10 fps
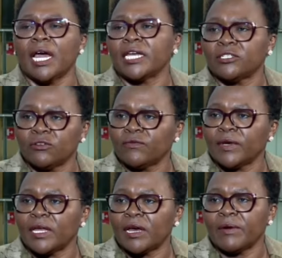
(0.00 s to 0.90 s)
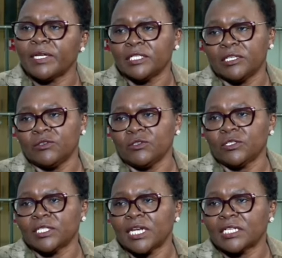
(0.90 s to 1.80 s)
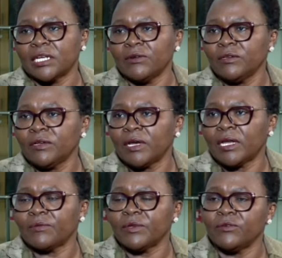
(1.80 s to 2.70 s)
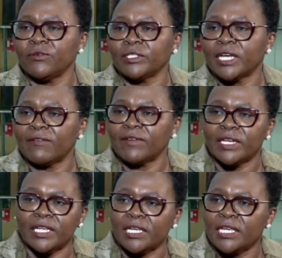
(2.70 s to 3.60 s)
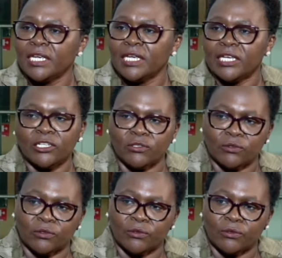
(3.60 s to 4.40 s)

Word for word: and so far our institutions are sound and we do not have any issue.